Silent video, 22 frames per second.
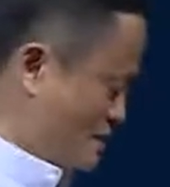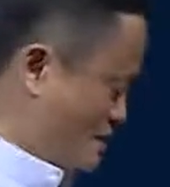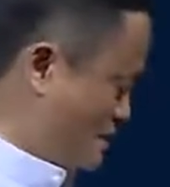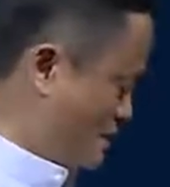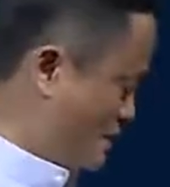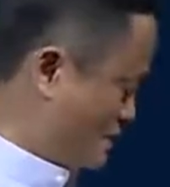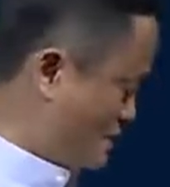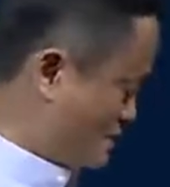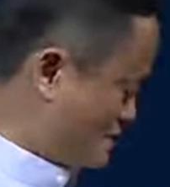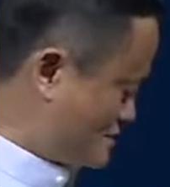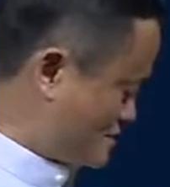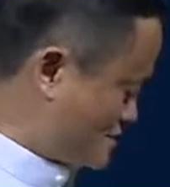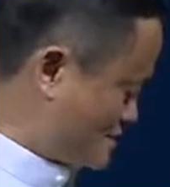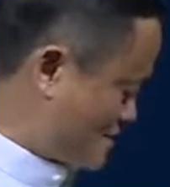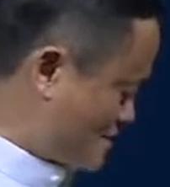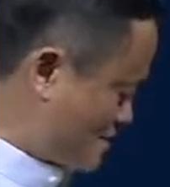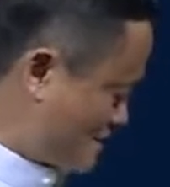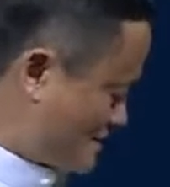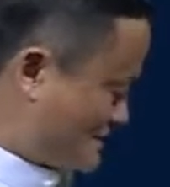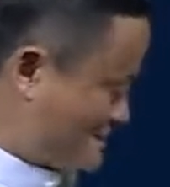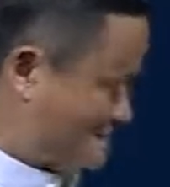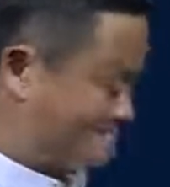And
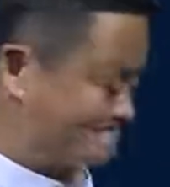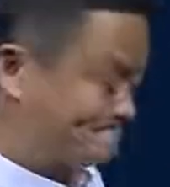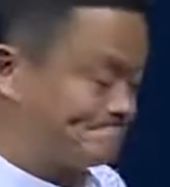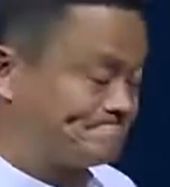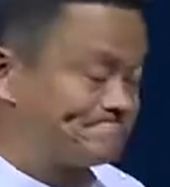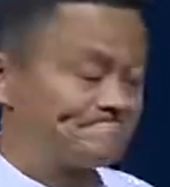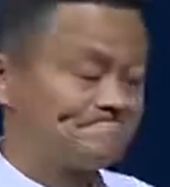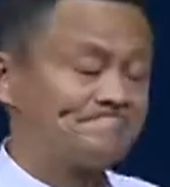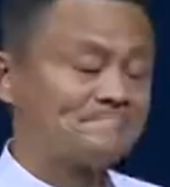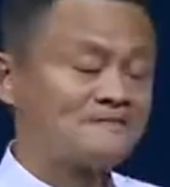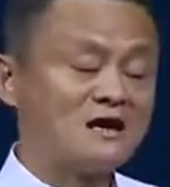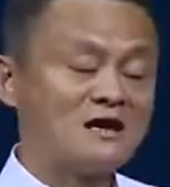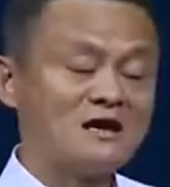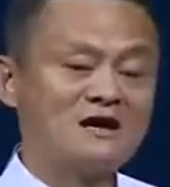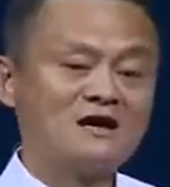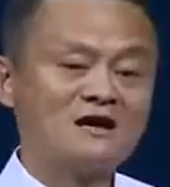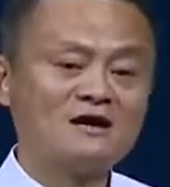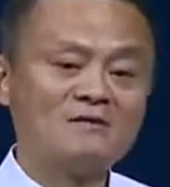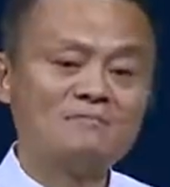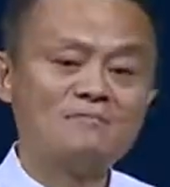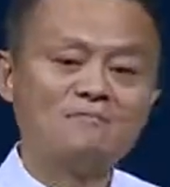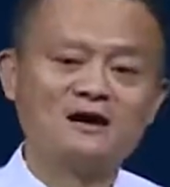
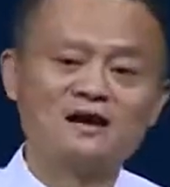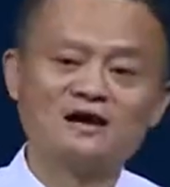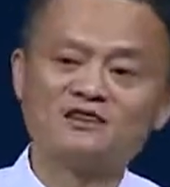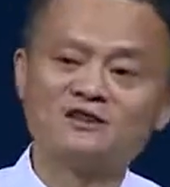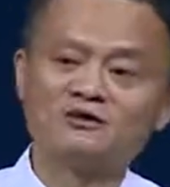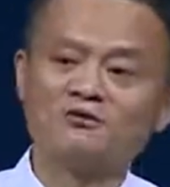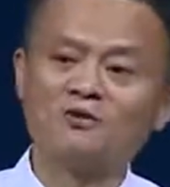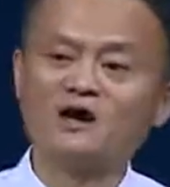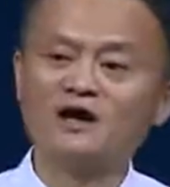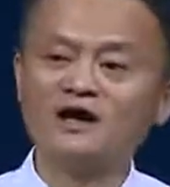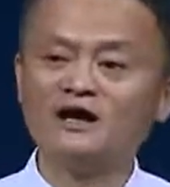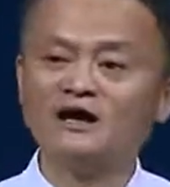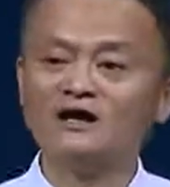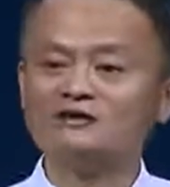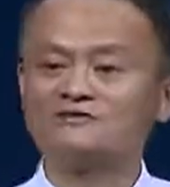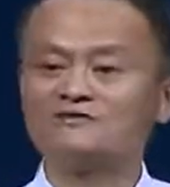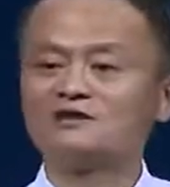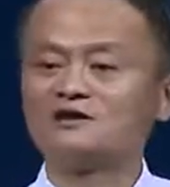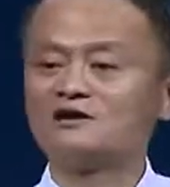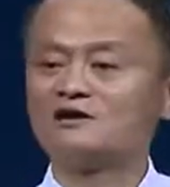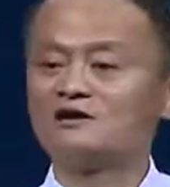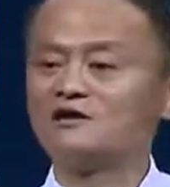by the way,
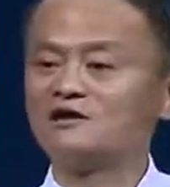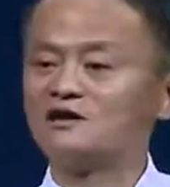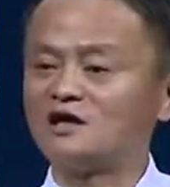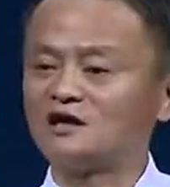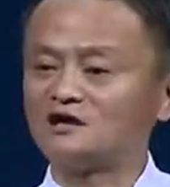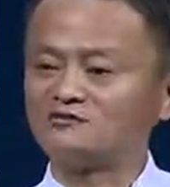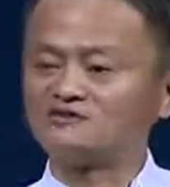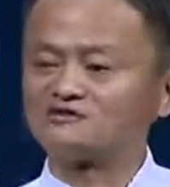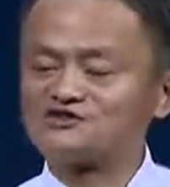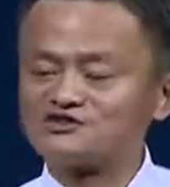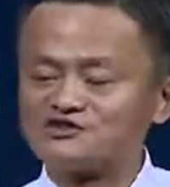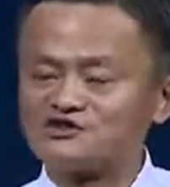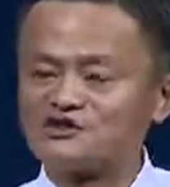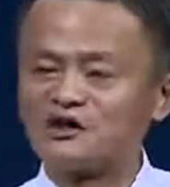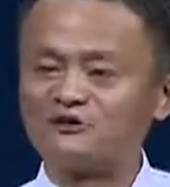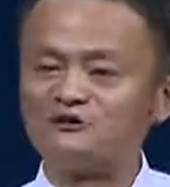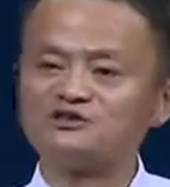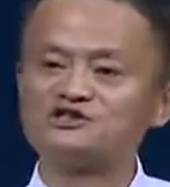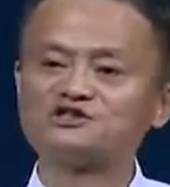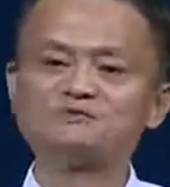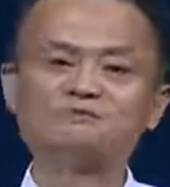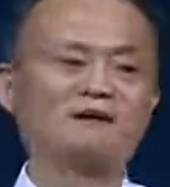there are a lot of
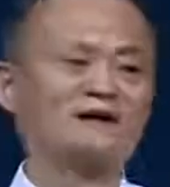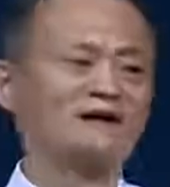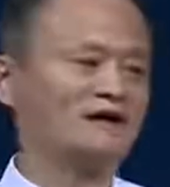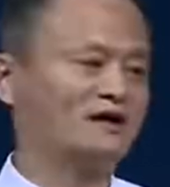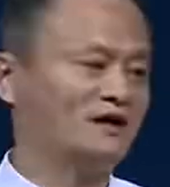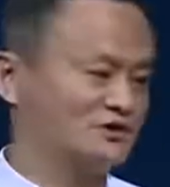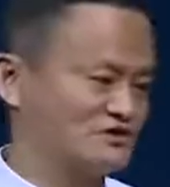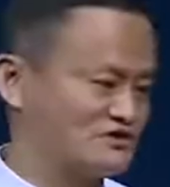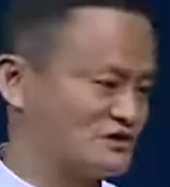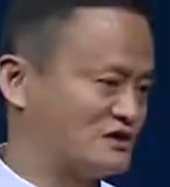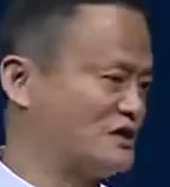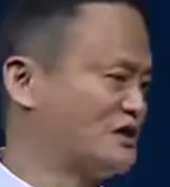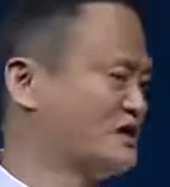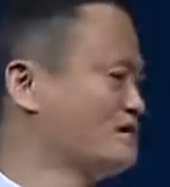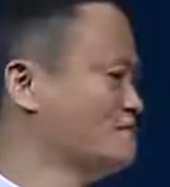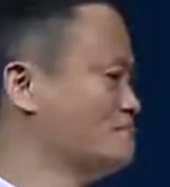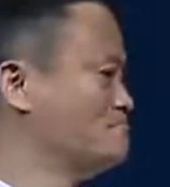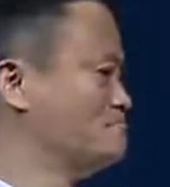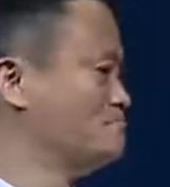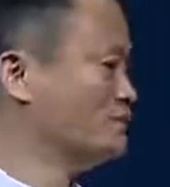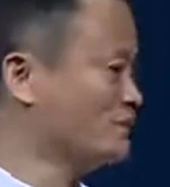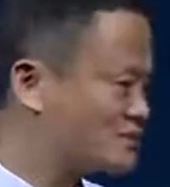stories about us, a lot
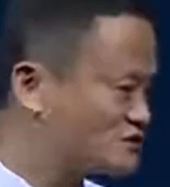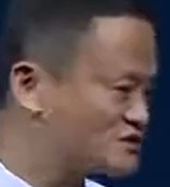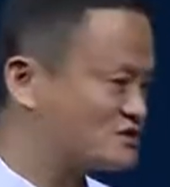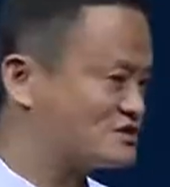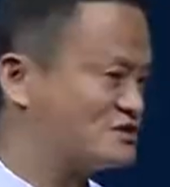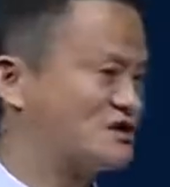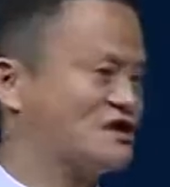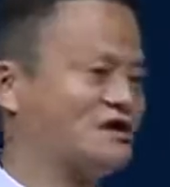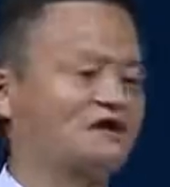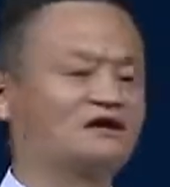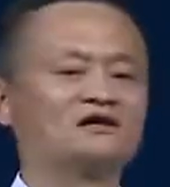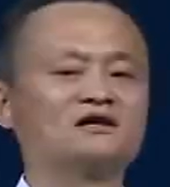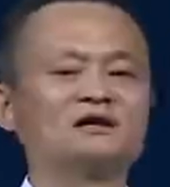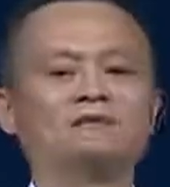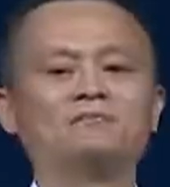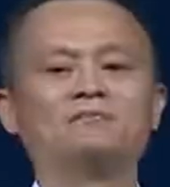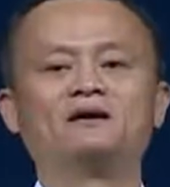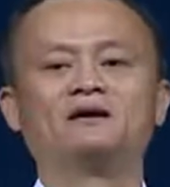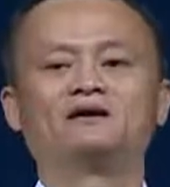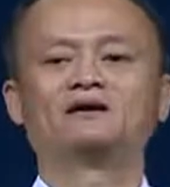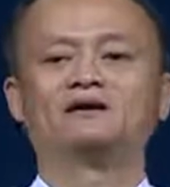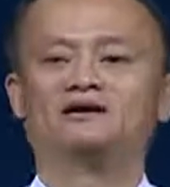of books telling
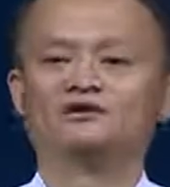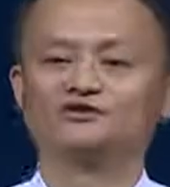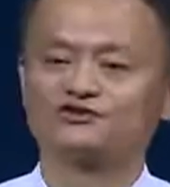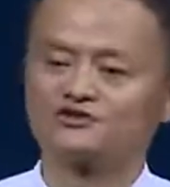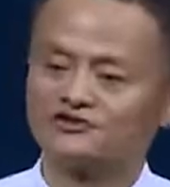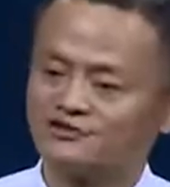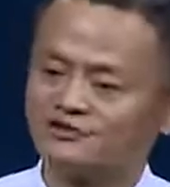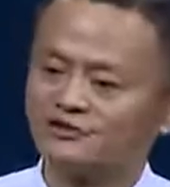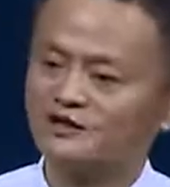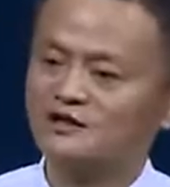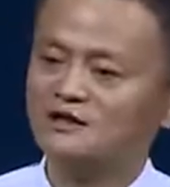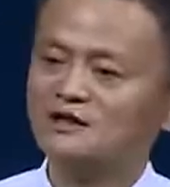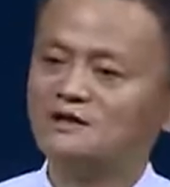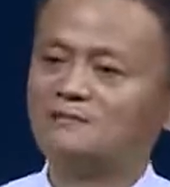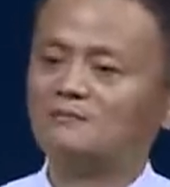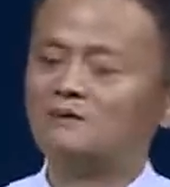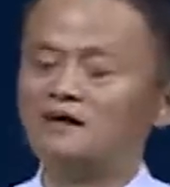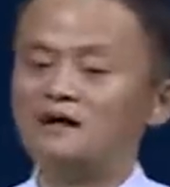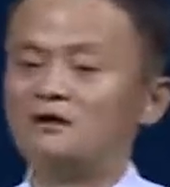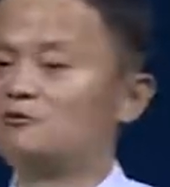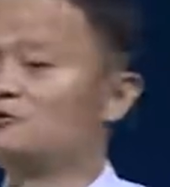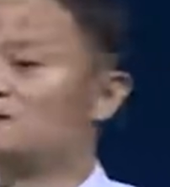about us.
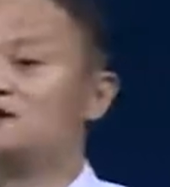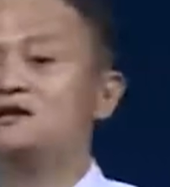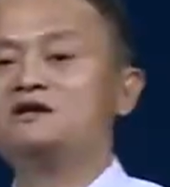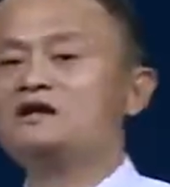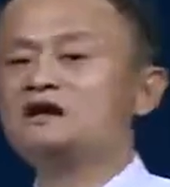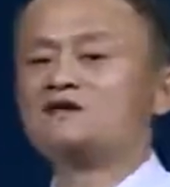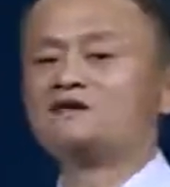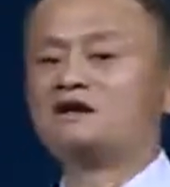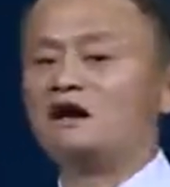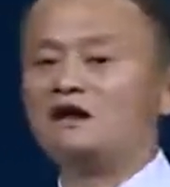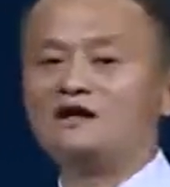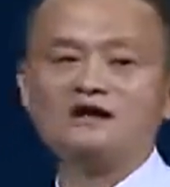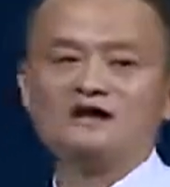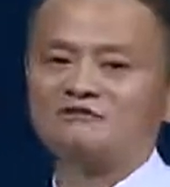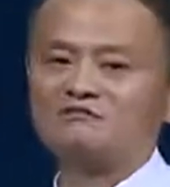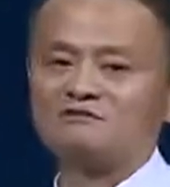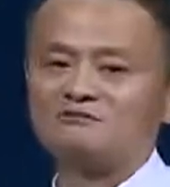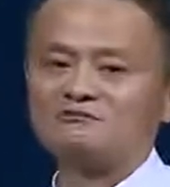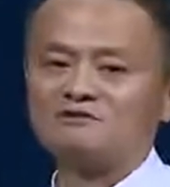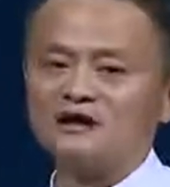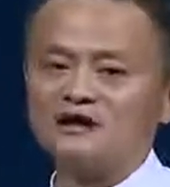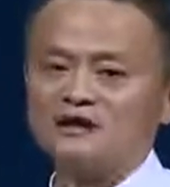I
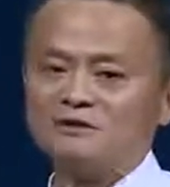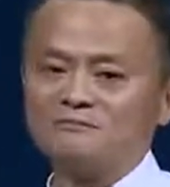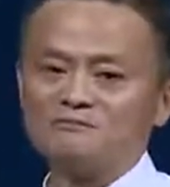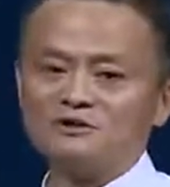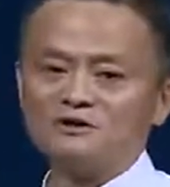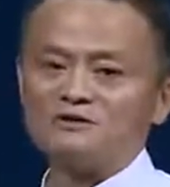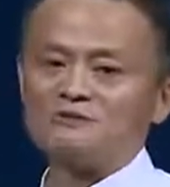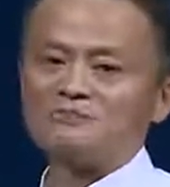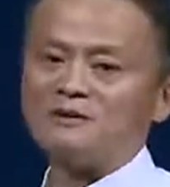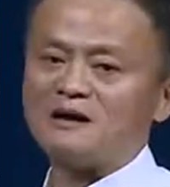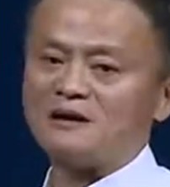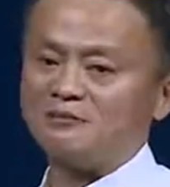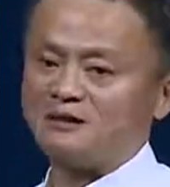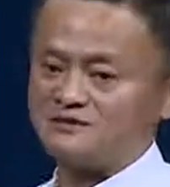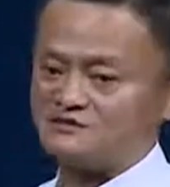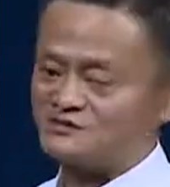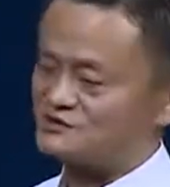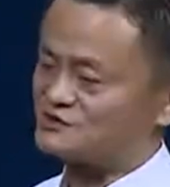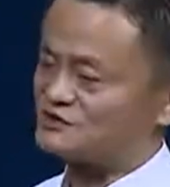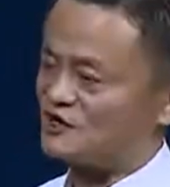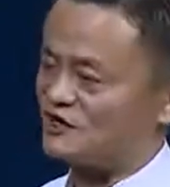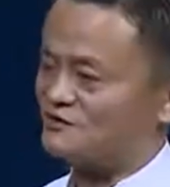never write a book by
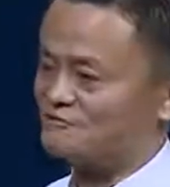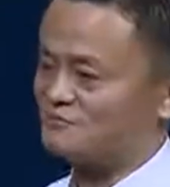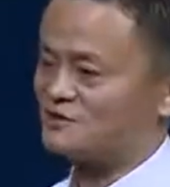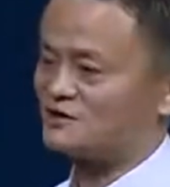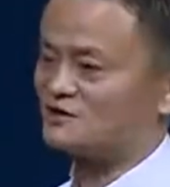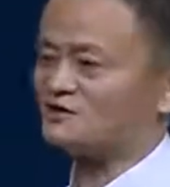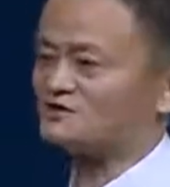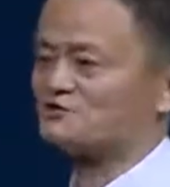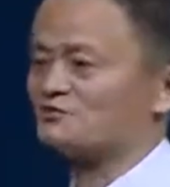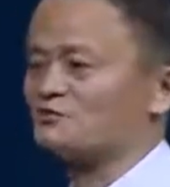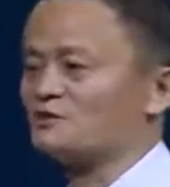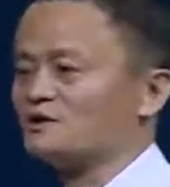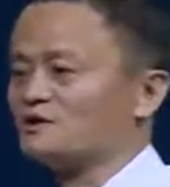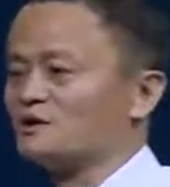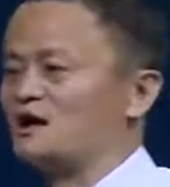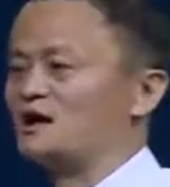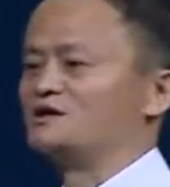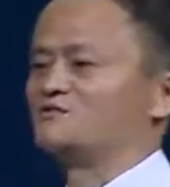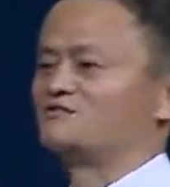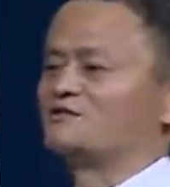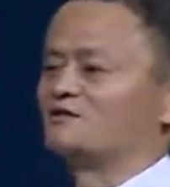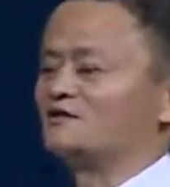myself because
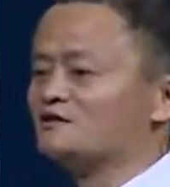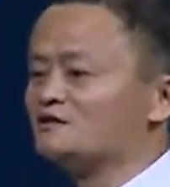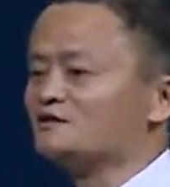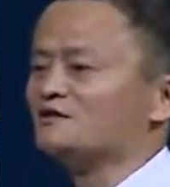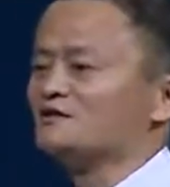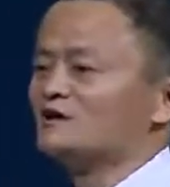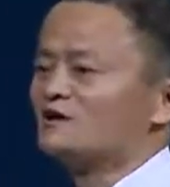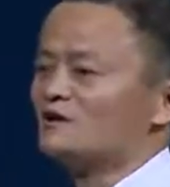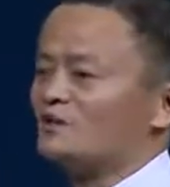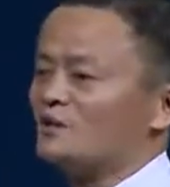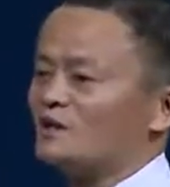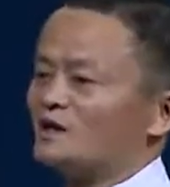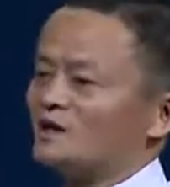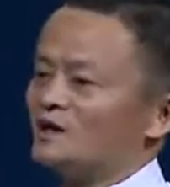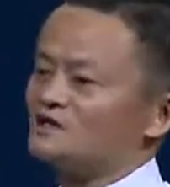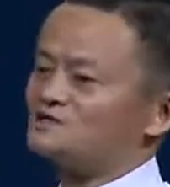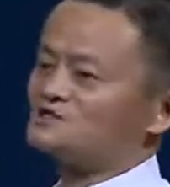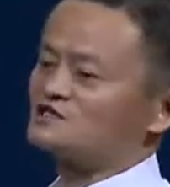I think when I